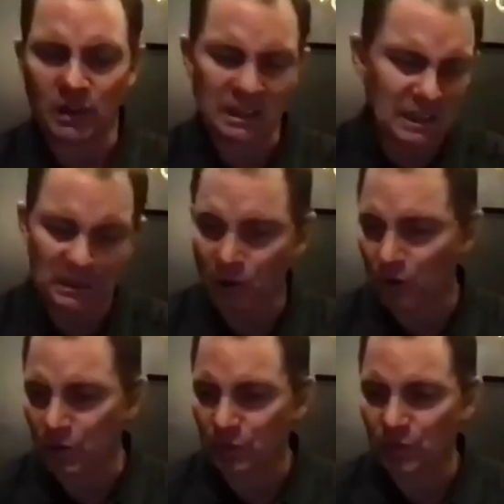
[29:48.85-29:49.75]
And he did
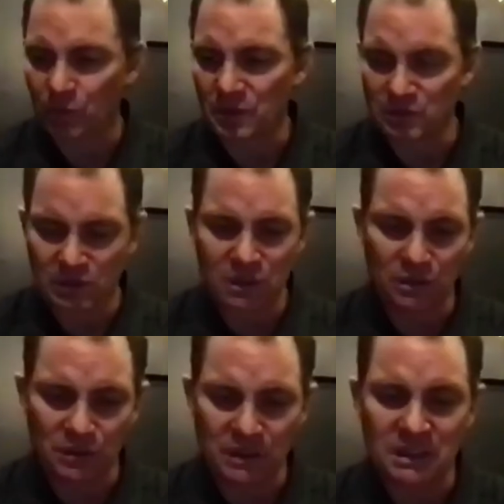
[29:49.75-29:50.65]
logos for me. It was just, you know,
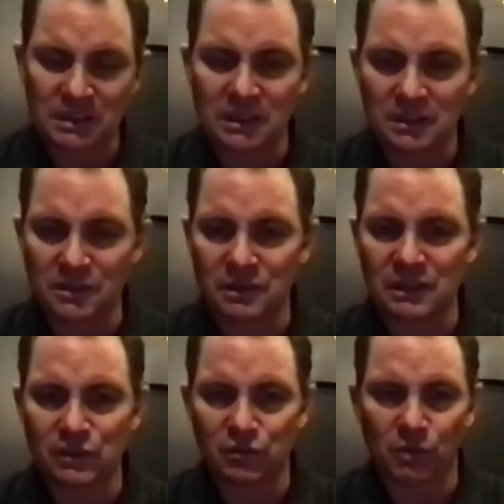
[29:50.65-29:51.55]
you just
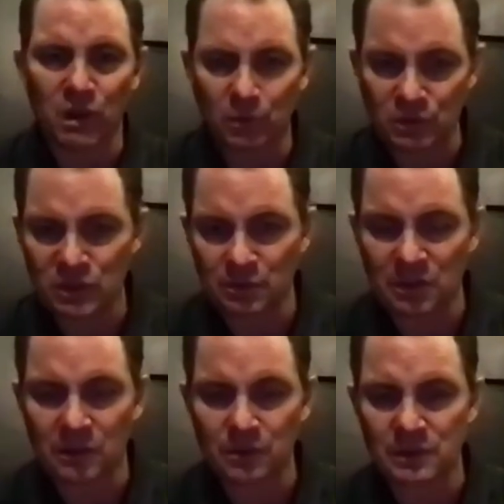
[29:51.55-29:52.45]
get drunk with Chip's
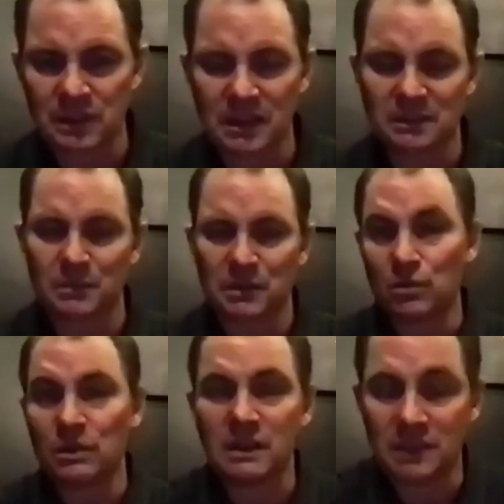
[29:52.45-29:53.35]
enthusiasm and
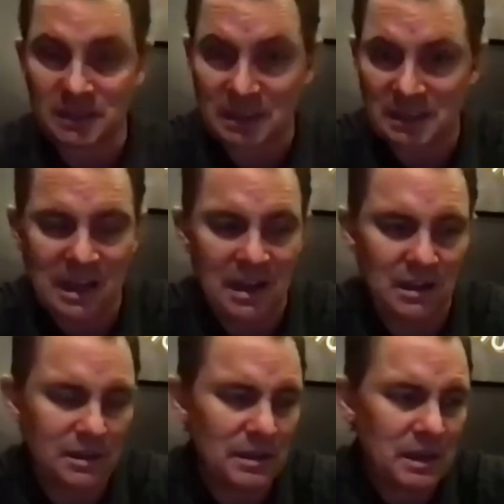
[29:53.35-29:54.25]
who he is and his
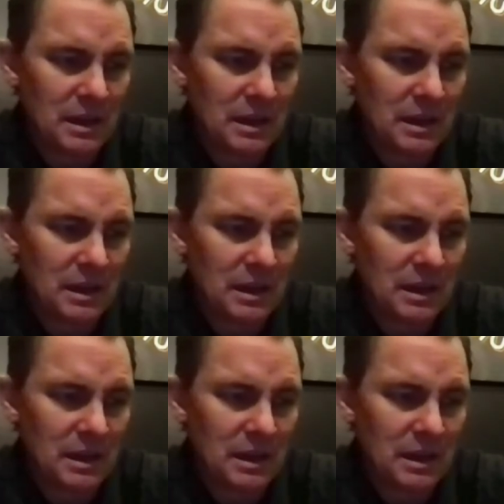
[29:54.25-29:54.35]
talent.